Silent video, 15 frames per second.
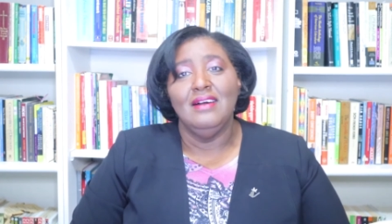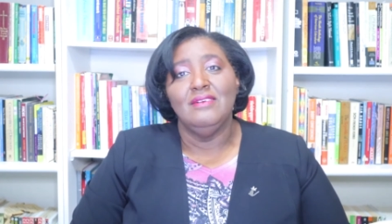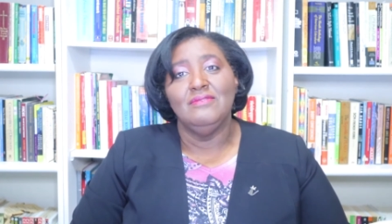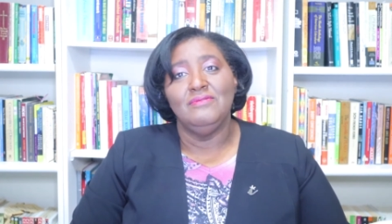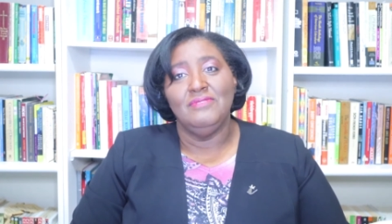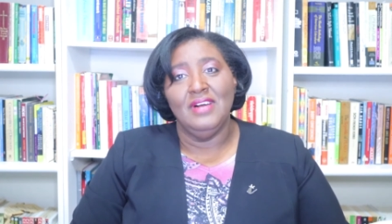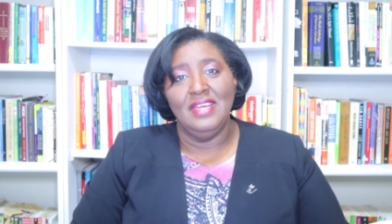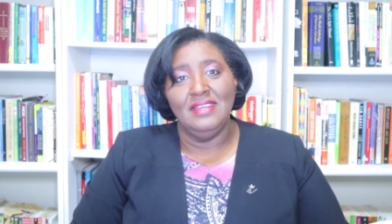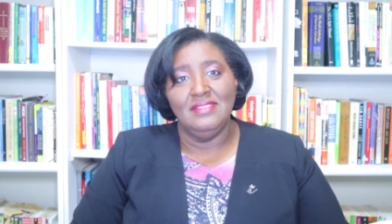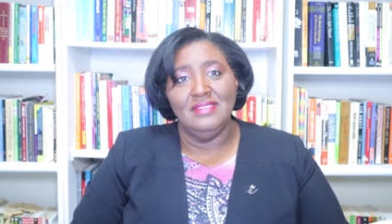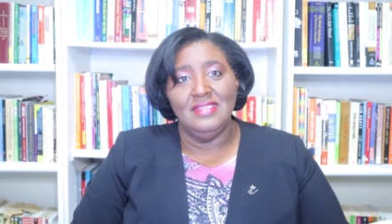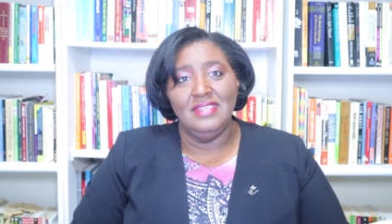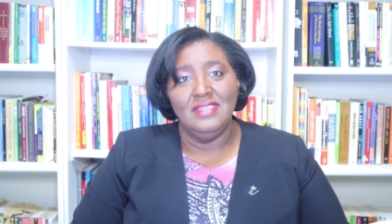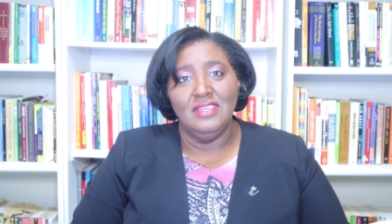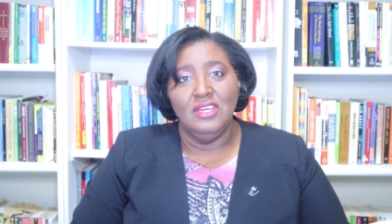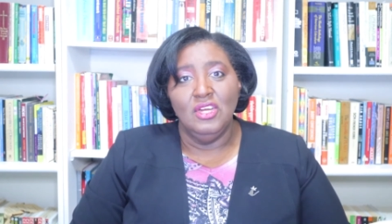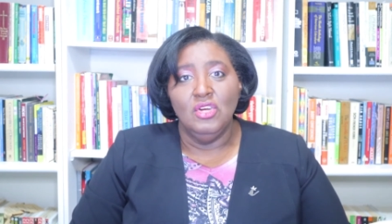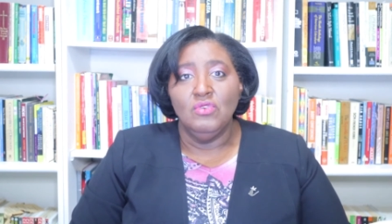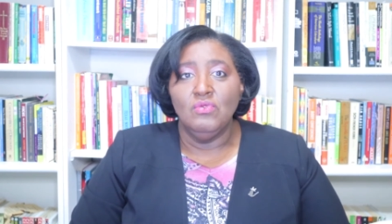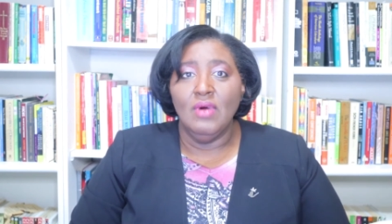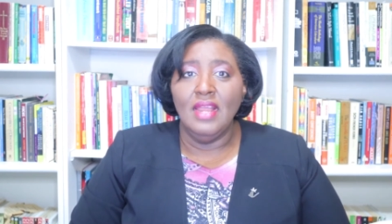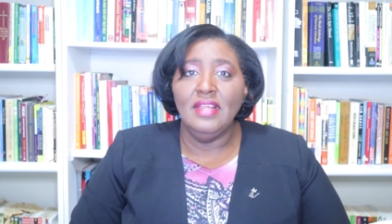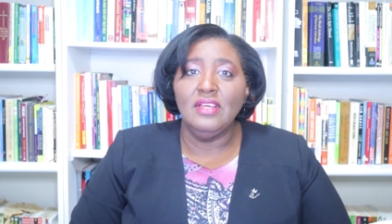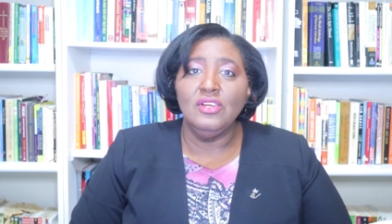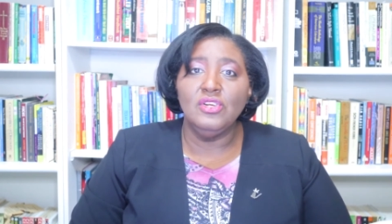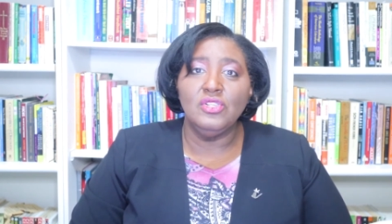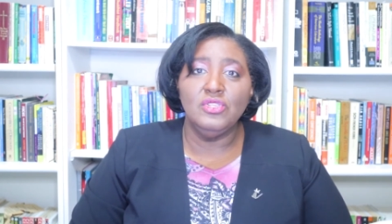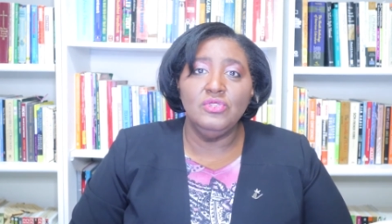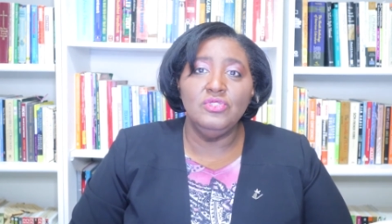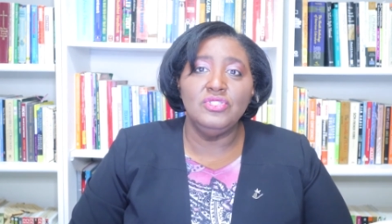Finally, write a
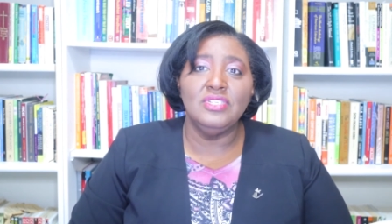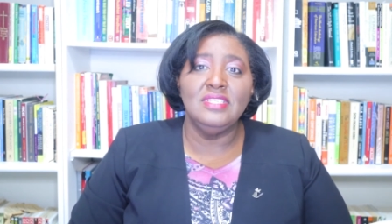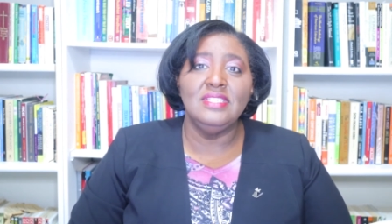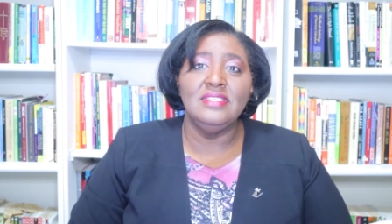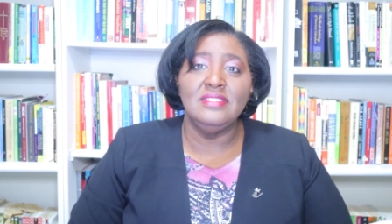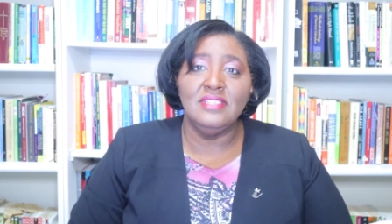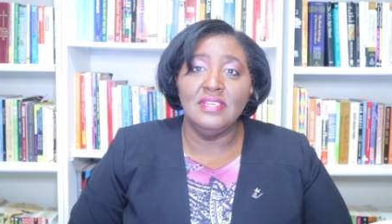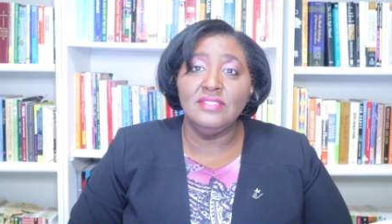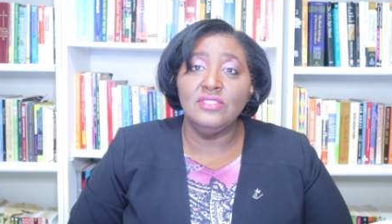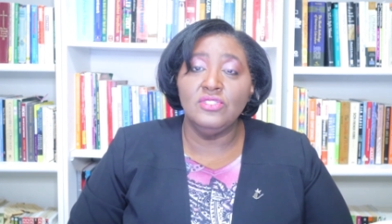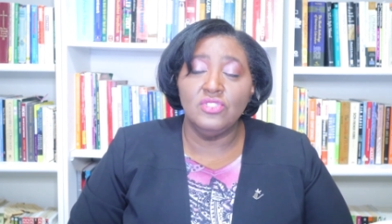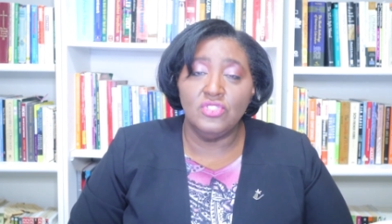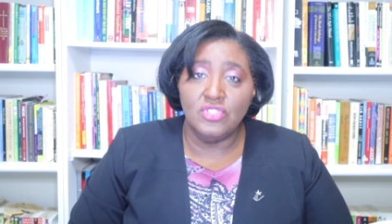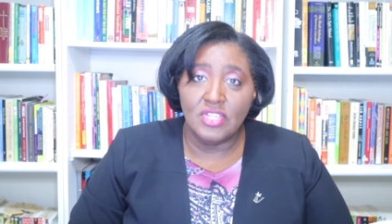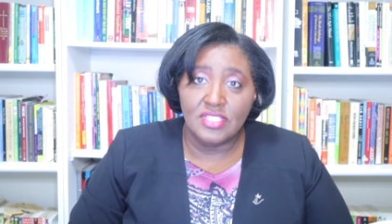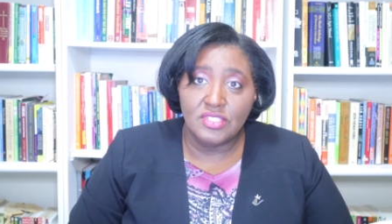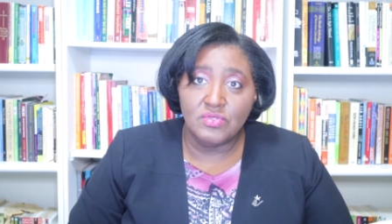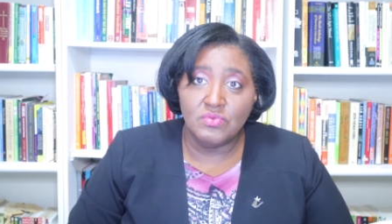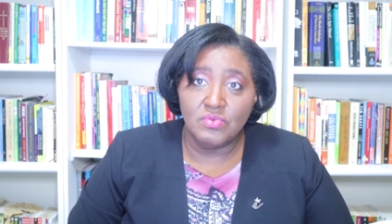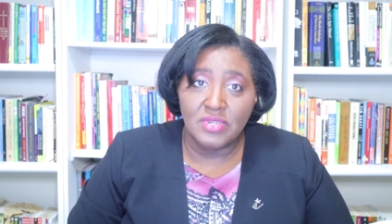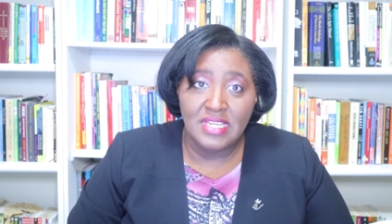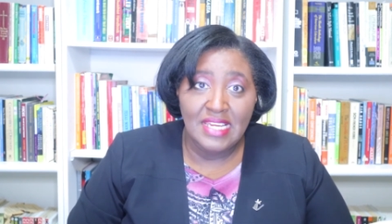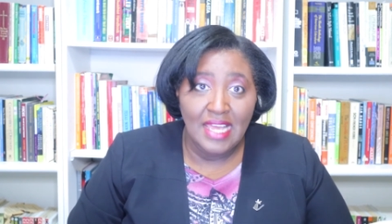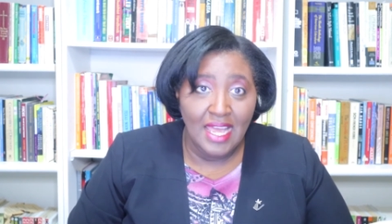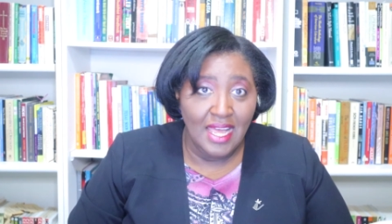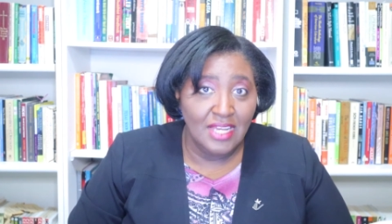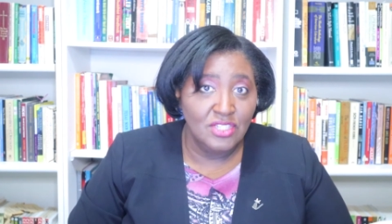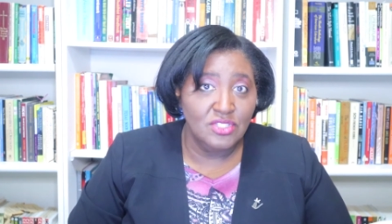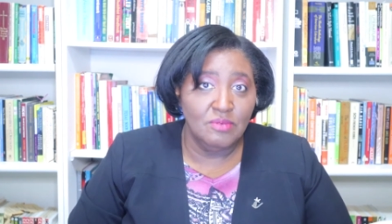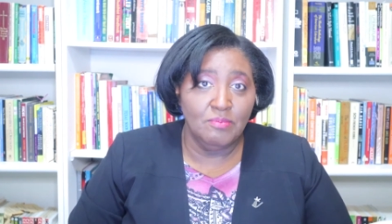conclusion that doesn't just
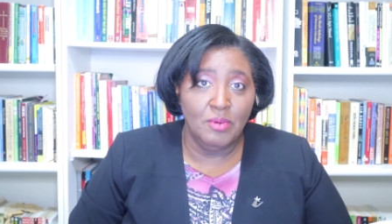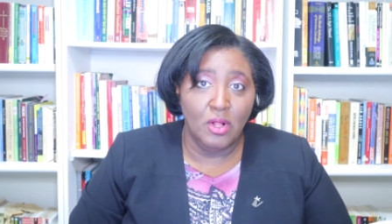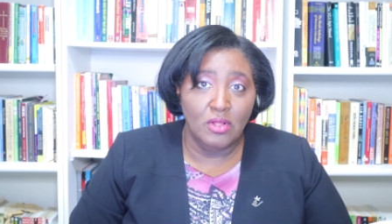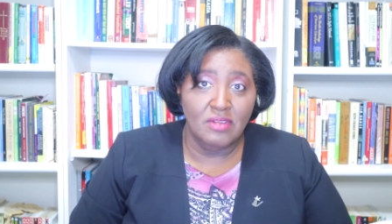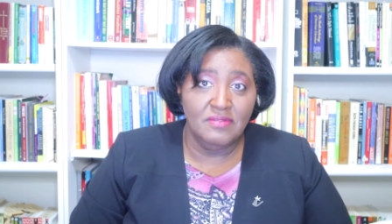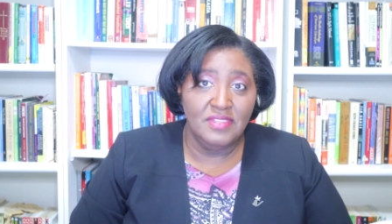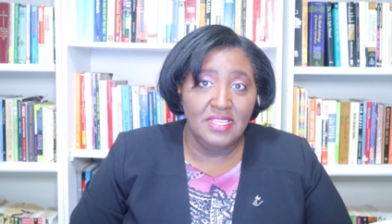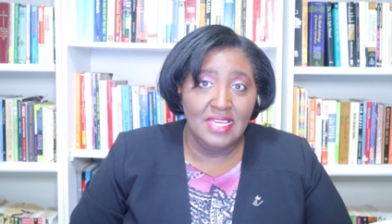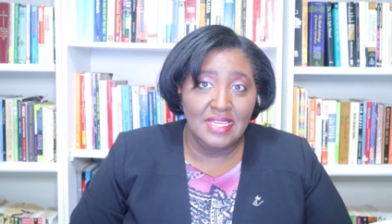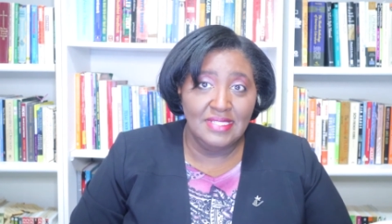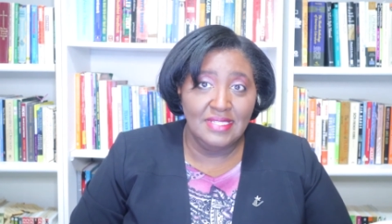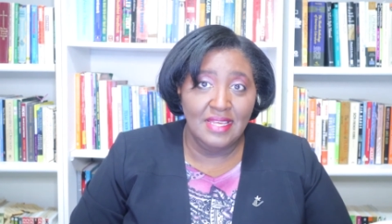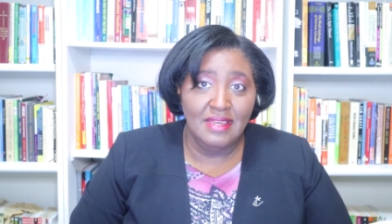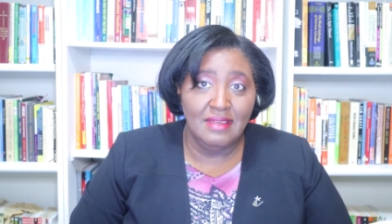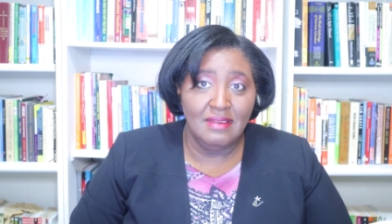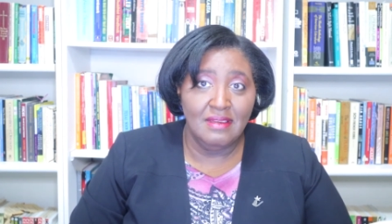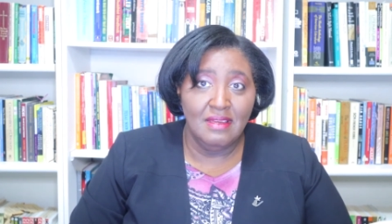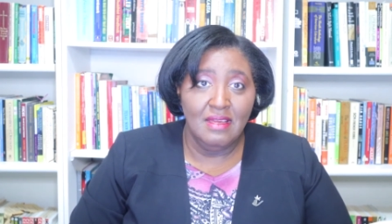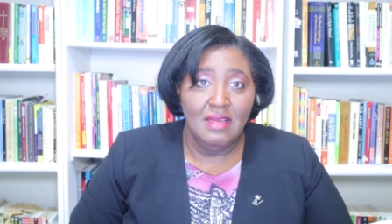rehash the bulk of the essay,